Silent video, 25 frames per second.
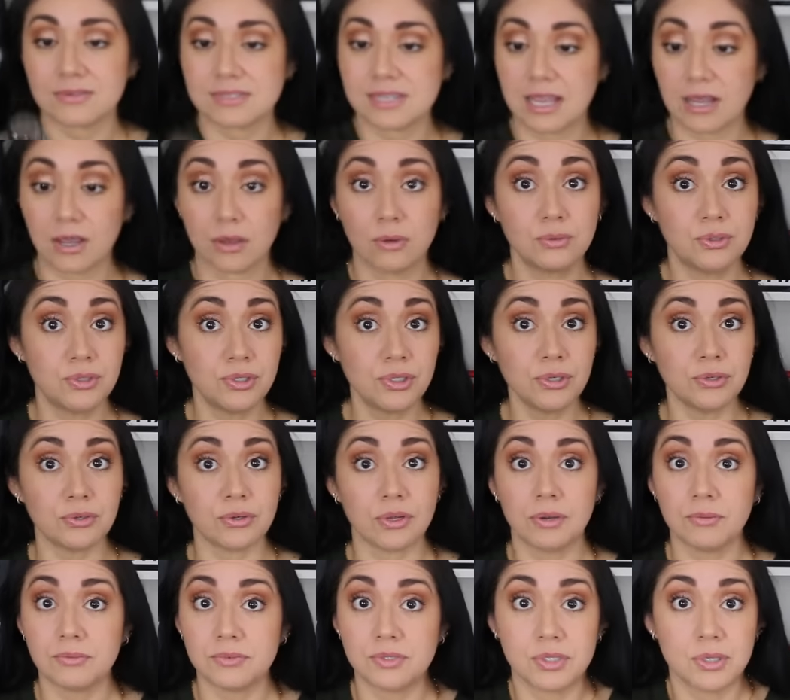was like,
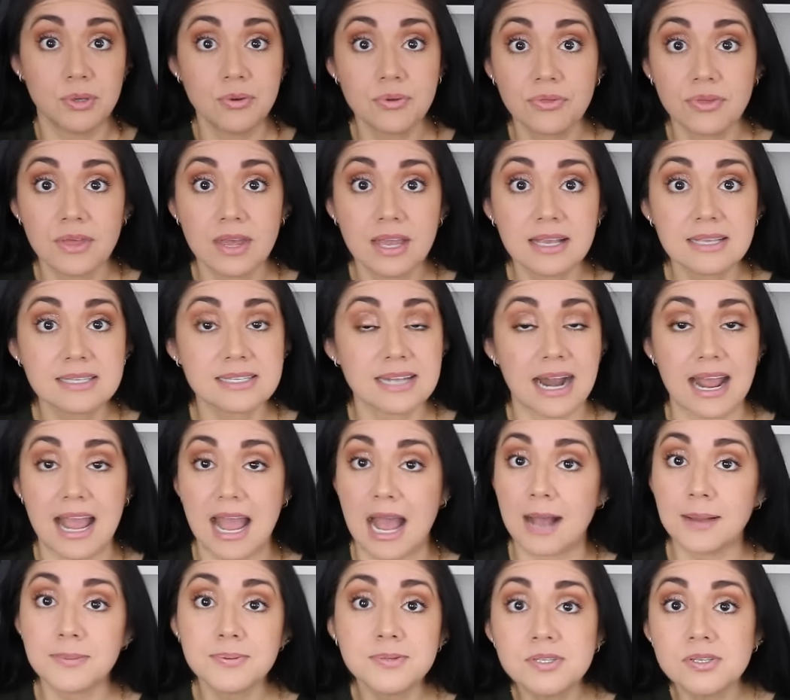dude, two things that
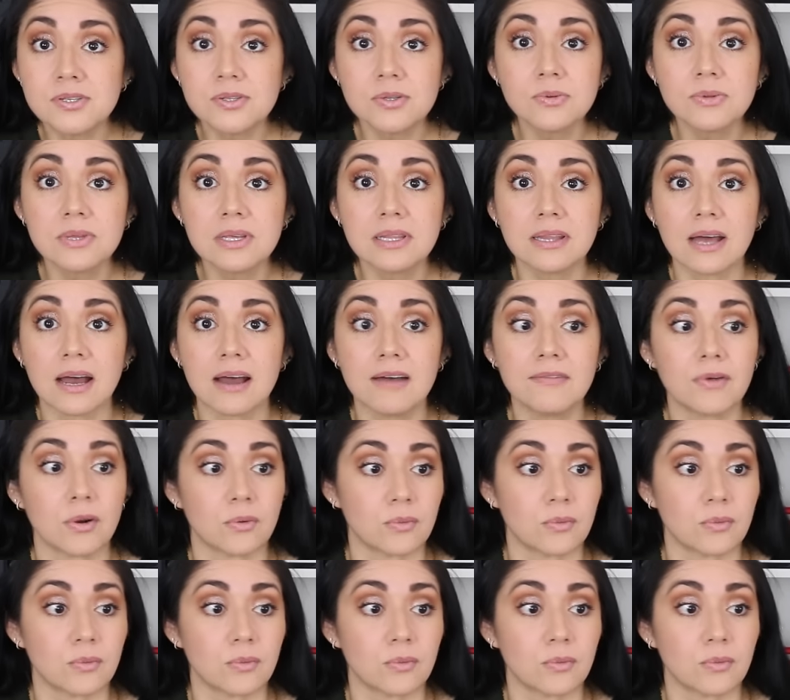I absolutely love.